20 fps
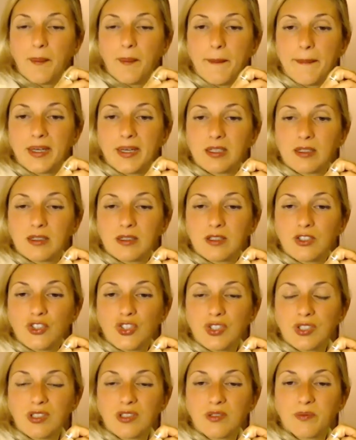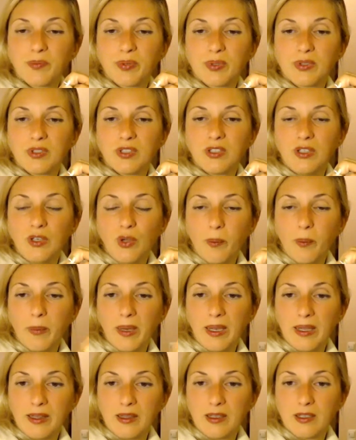but just put in your
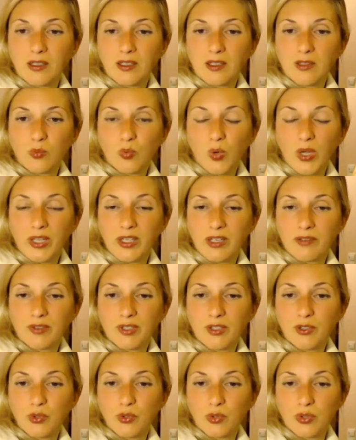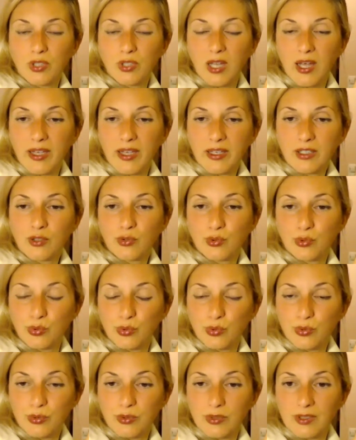blender whatever you'd like
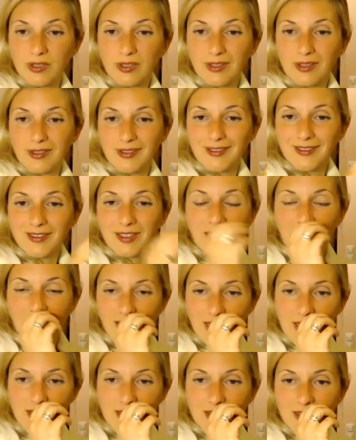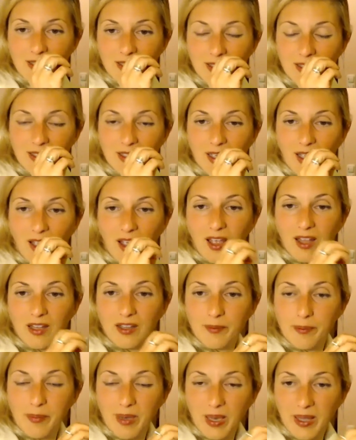to taste
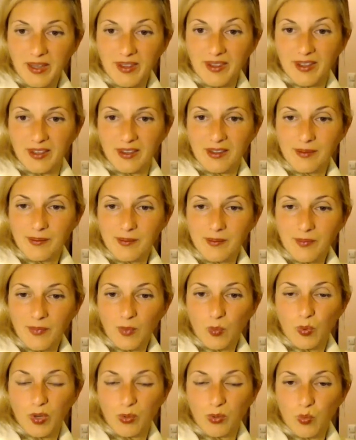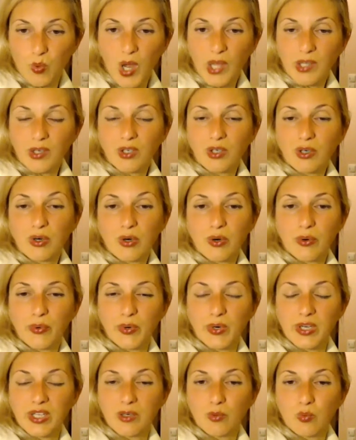and blend it with water or
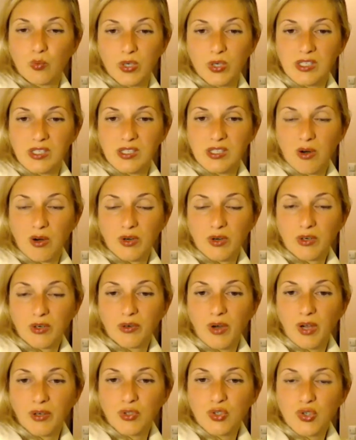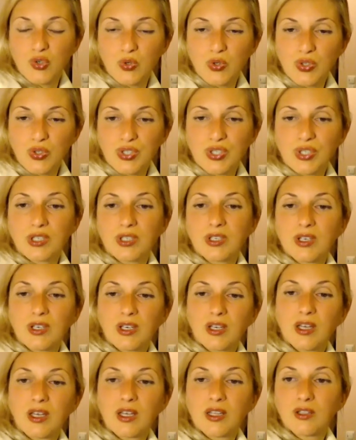with sauerkraut juice
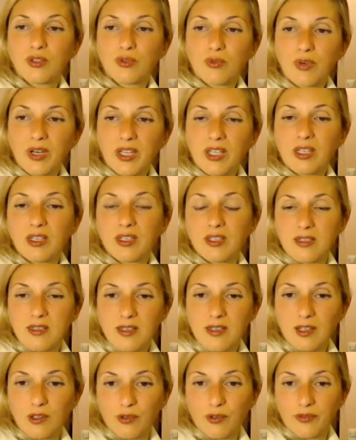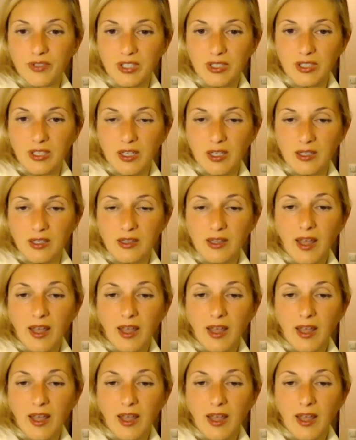and drink it instead of eating it.